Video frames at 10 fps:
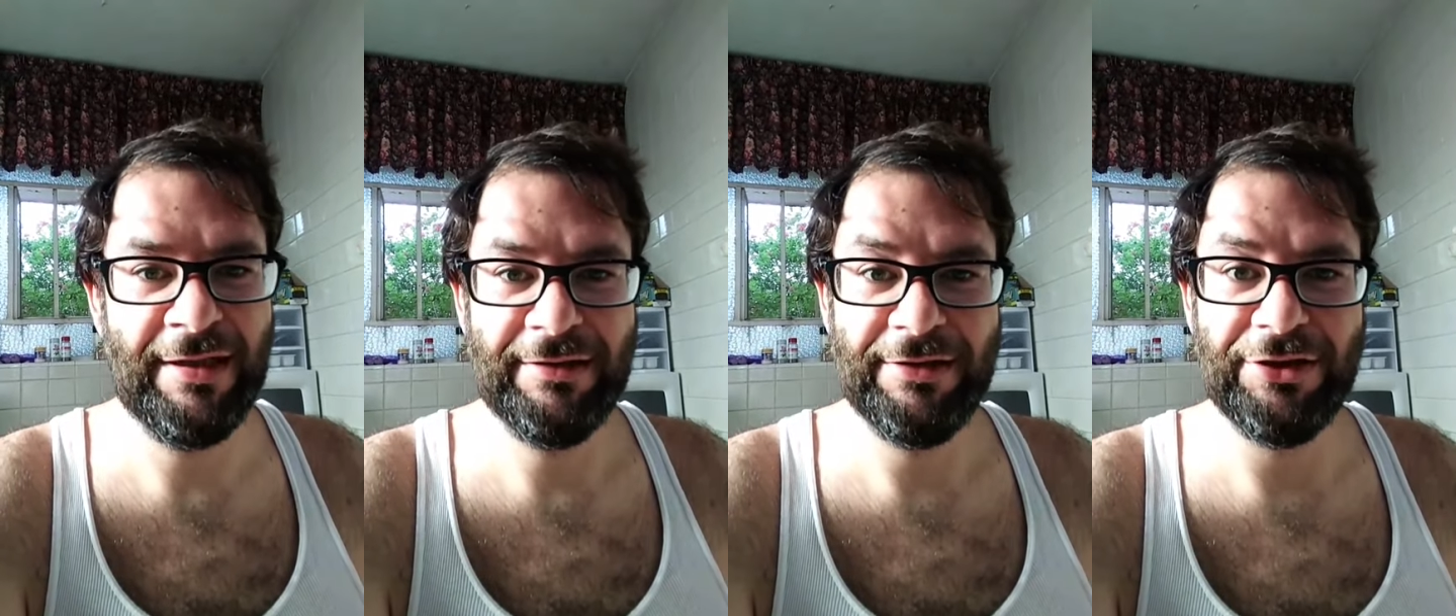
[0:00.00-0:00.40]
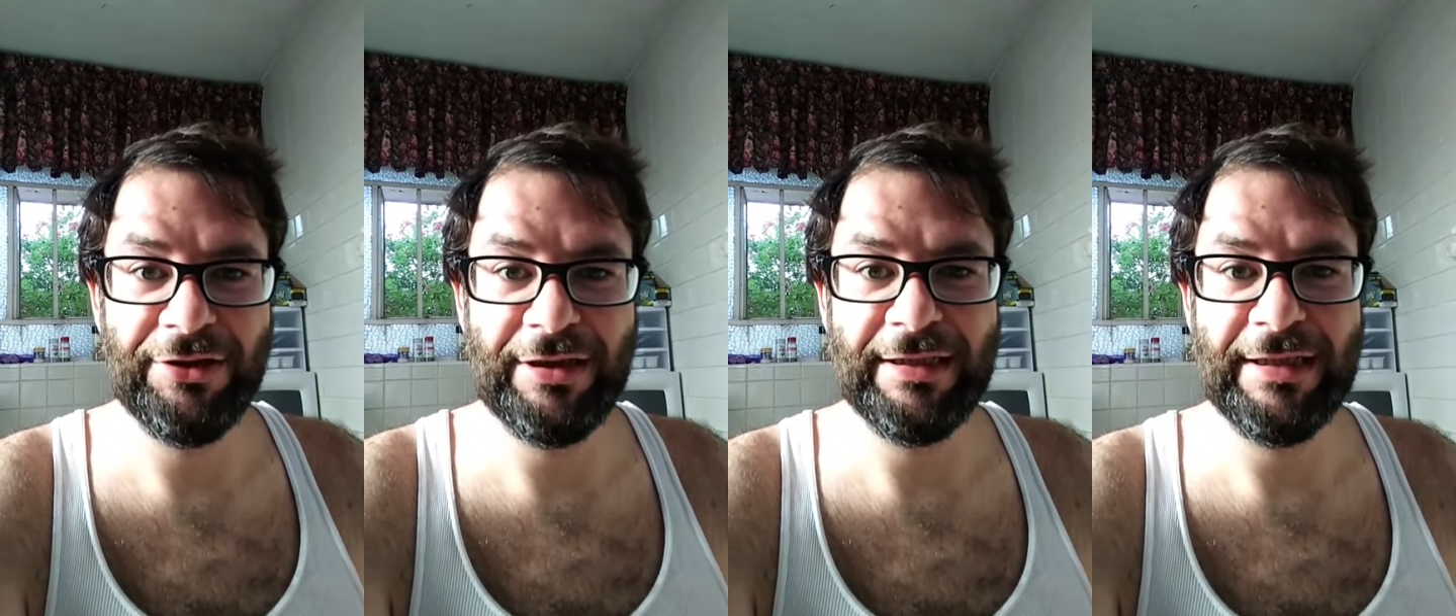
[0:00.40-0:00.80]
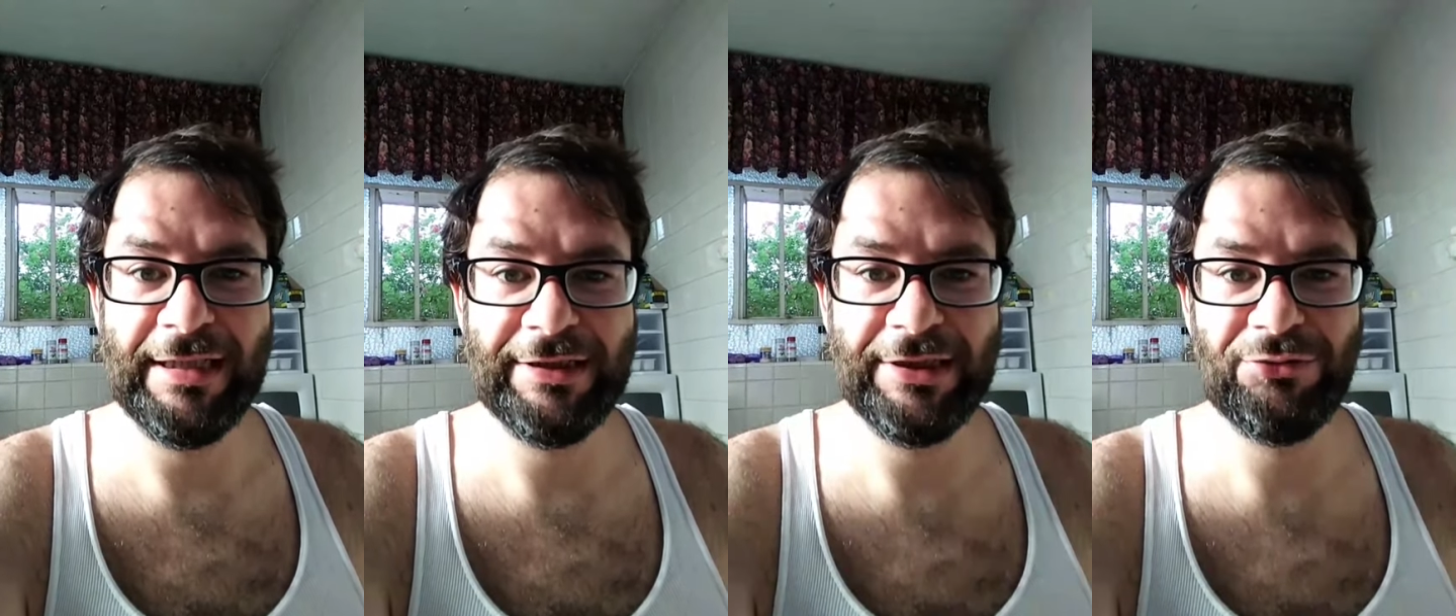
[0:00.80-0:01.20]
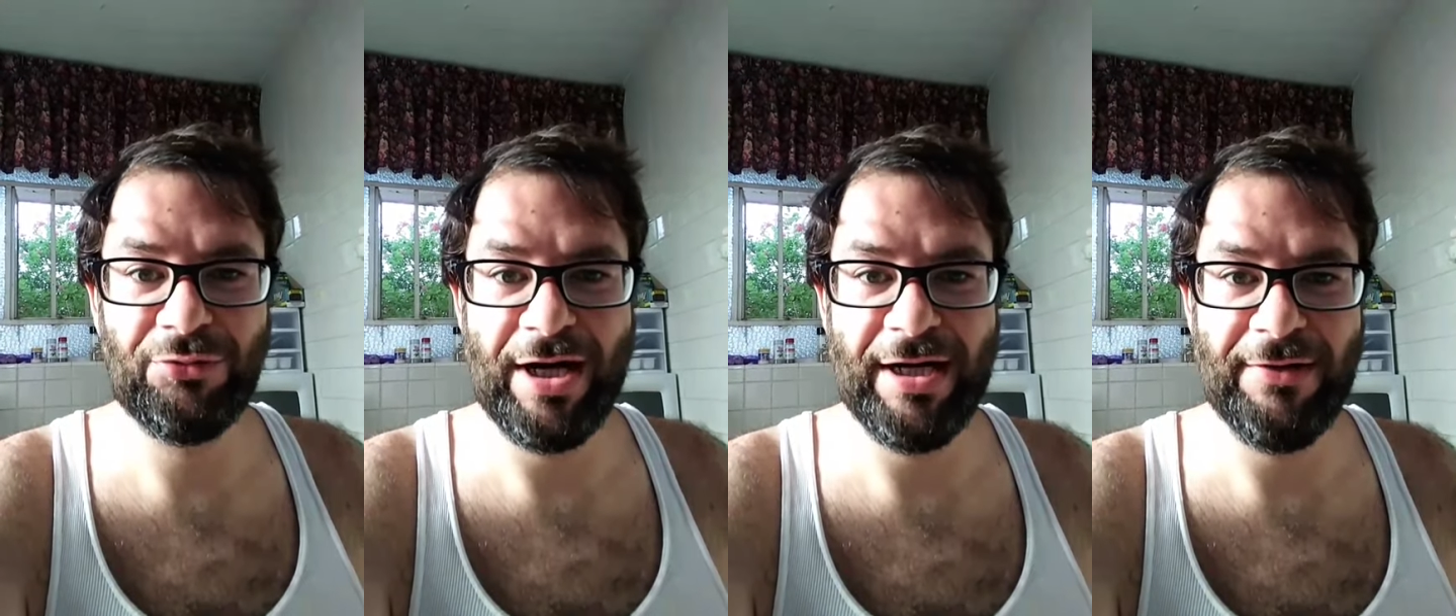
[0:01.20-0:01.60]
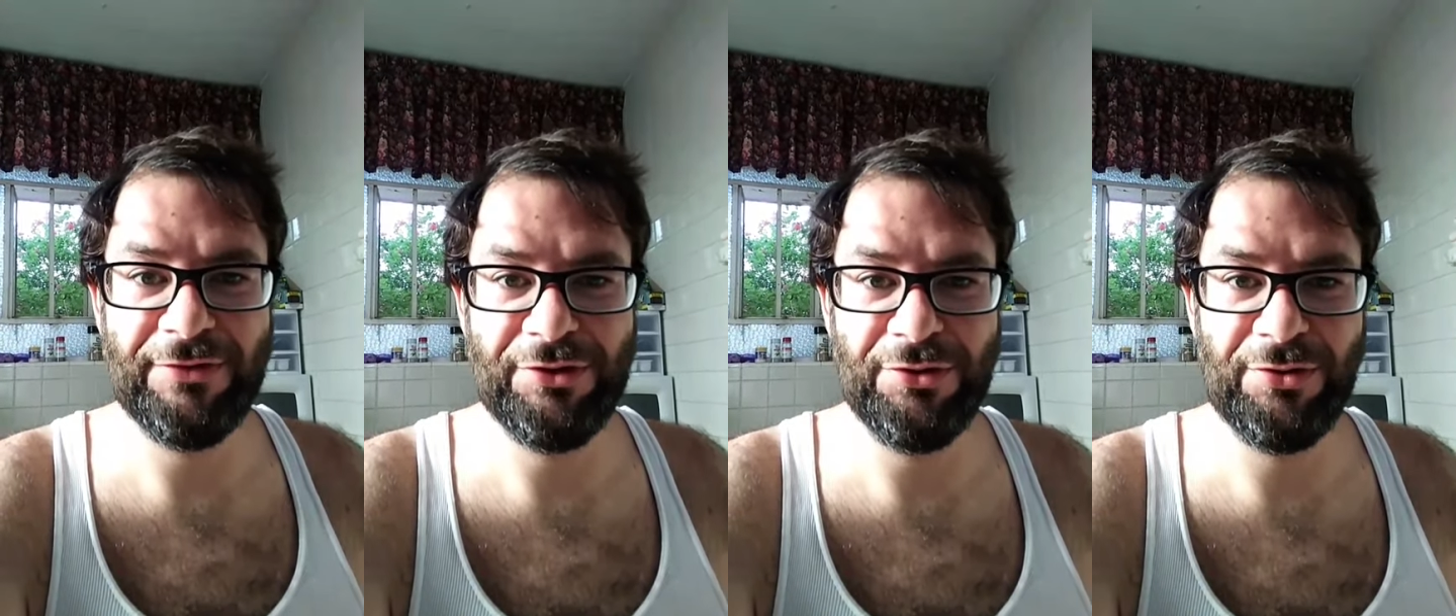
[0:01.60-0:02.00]
It's a good thing that that shit's right
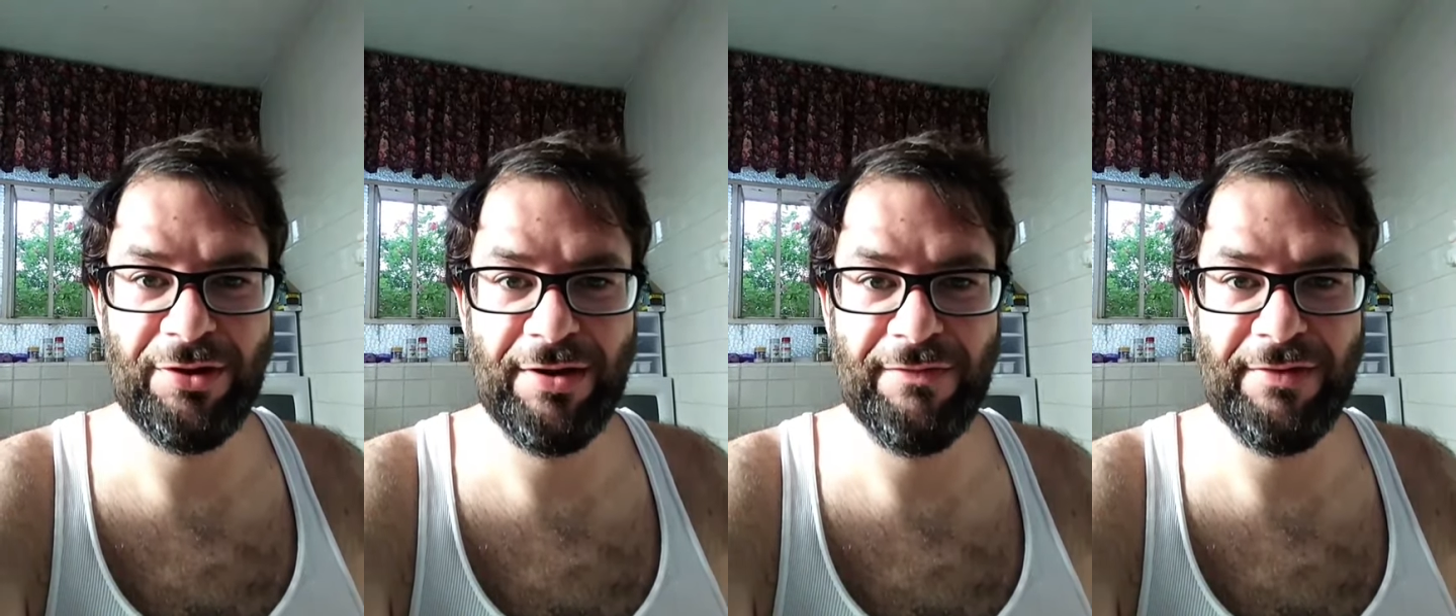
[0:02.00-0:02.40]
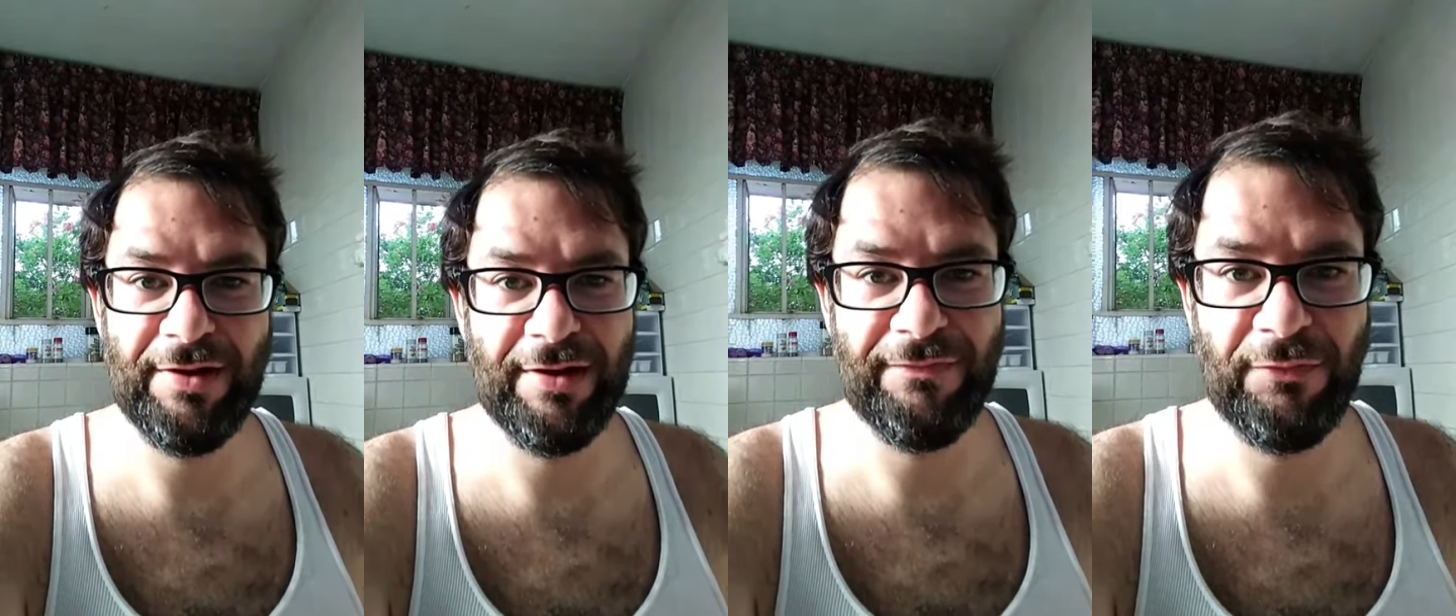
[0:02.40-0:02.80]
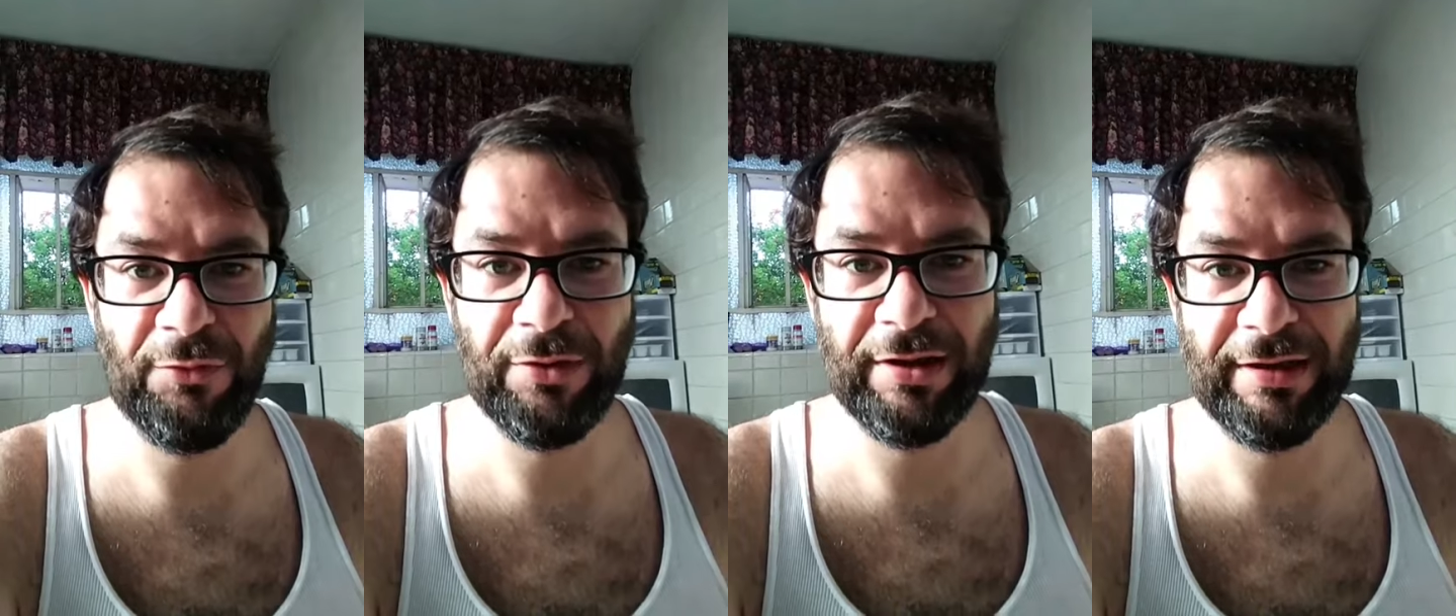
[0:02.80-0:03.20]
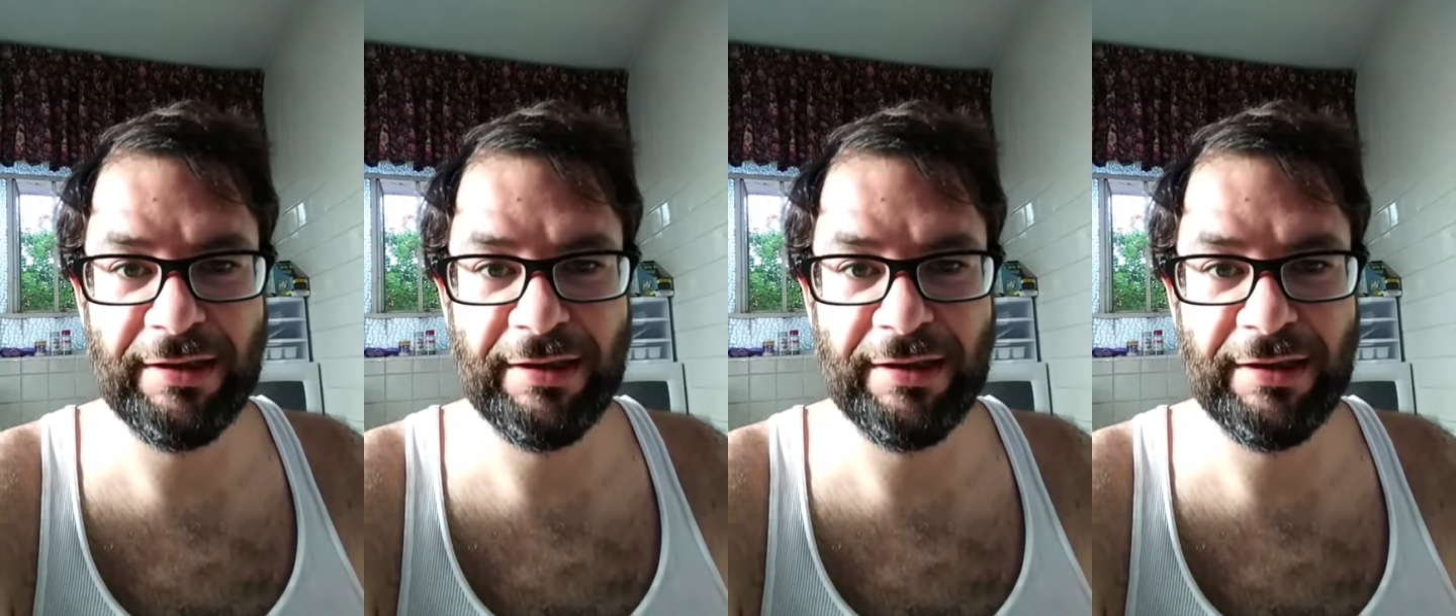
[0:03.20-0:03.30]
offshore of Florida.